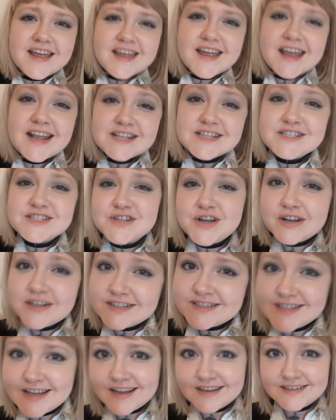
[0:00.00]
it's not
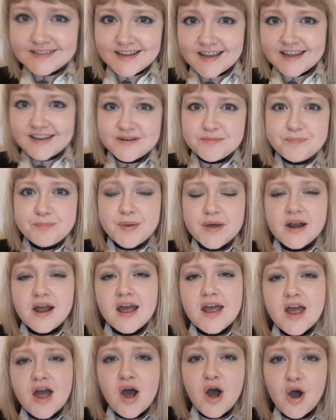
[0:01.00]
done yet, but
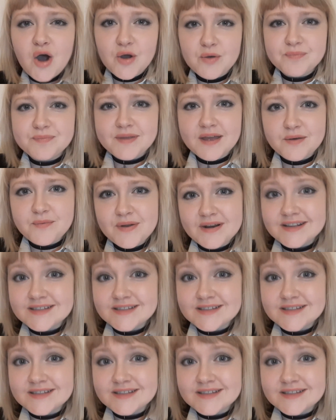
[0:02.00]
I hope that when